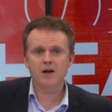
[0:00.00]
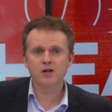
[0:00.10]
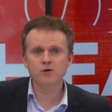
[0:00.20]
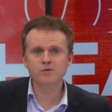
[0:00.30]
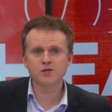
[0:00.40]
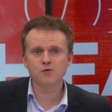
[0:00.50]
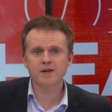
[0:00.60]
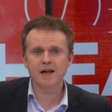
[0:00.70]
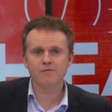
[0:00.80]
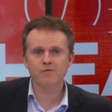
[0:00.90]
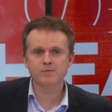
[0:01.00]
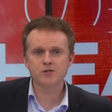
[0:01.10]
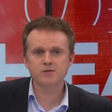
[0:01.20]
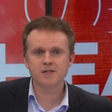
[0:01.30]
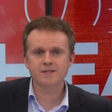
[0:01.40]
Thank News you. story now from
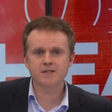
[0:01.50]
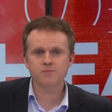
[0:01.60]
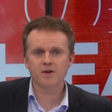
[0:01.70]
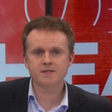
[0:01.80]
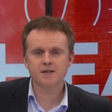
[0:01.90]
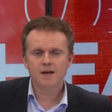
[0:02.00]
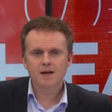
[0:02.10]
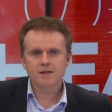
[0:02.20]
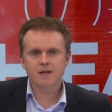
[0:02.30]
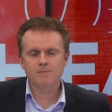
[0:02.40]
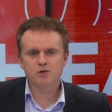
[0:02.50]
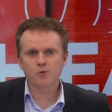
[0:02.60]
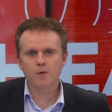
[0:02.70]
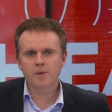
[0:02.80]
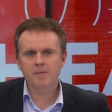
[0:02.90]
Tuesday's Express that I'm sure
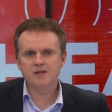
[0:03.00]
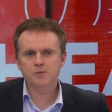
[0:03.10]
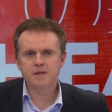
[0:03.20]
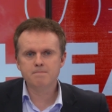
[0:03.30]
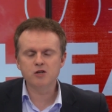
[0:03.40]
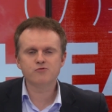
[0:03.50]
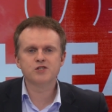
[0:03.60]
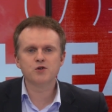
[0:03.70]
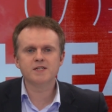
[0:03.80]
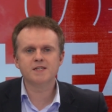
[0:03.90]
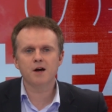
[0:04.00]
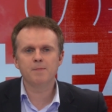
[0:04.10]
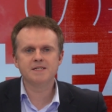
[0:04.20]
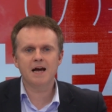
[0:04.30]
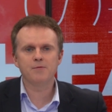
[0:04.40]
will be met with much rejoicing up
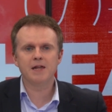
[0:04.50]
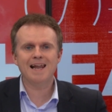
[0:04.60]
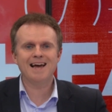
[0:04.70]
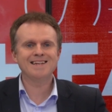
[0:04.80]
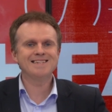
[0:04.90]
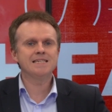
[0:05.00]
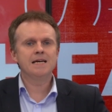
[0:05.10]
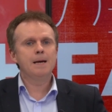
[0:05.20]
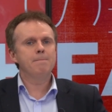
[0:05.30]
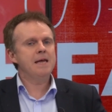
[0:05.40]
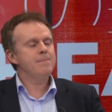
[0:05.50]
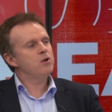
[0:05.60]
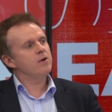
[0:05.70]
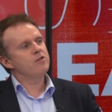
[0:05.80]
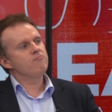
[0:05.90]
and down the land. Maybe
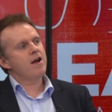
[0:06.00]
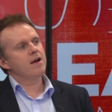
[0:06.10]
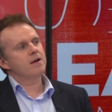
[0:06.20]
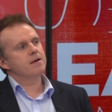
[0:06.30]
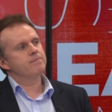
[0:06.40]
not in Iraq,